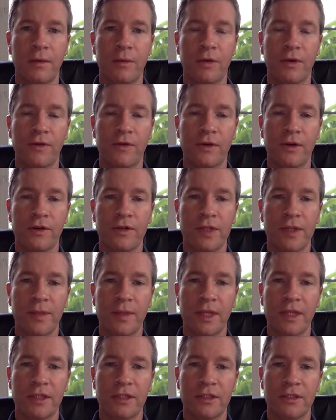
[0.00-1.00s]
Peripheral nerve
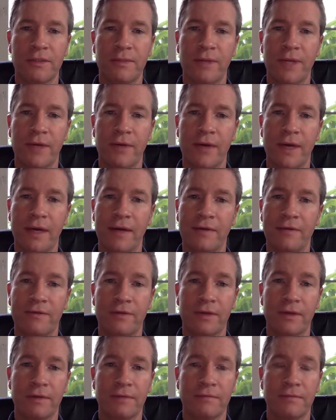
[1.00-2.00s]
stimulation has been around
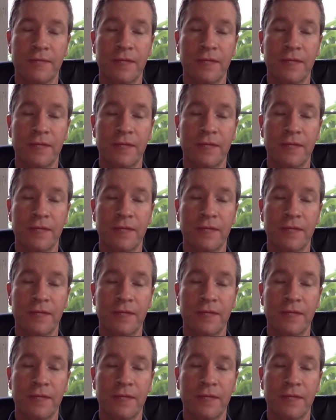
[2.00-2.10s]
for